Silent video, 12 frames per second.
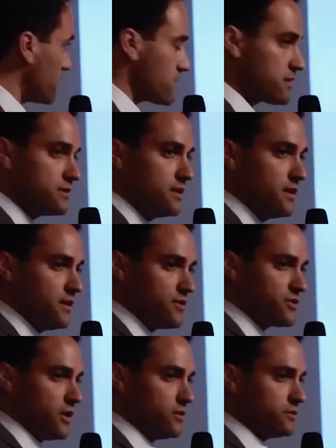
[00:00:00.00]
this.
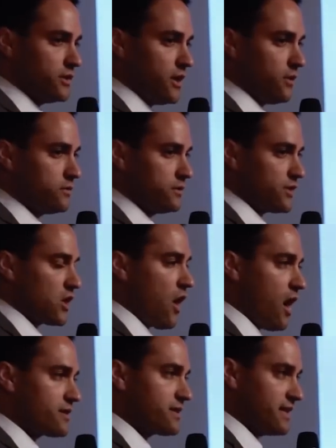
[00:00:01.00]
So, the
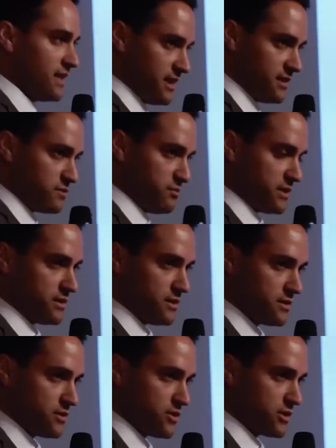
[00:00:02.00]
cost to get into this
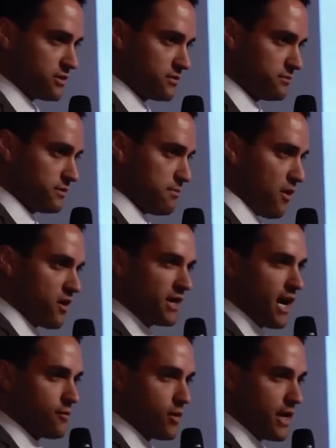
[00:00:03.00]
business, just the bar
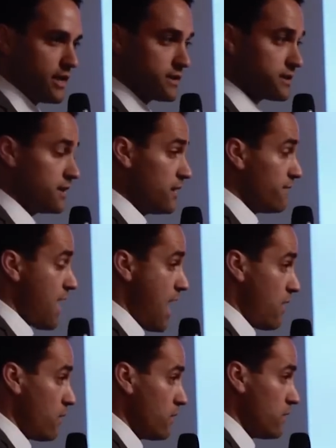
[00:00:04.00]
got raised.
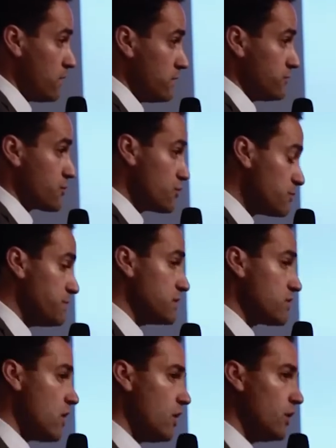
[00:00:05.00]
Now, truth be
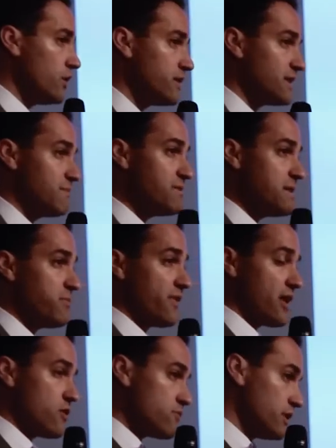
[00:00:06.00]
told, that the people
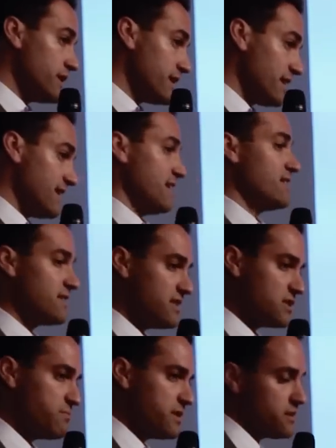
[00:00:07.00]
that are really going to get into
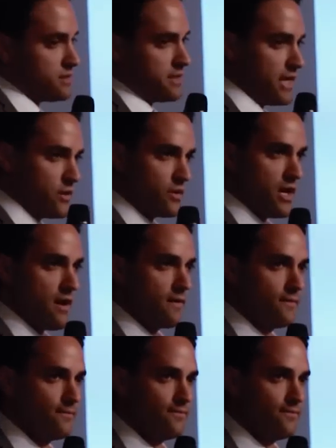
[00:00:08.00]
this business, they don't care.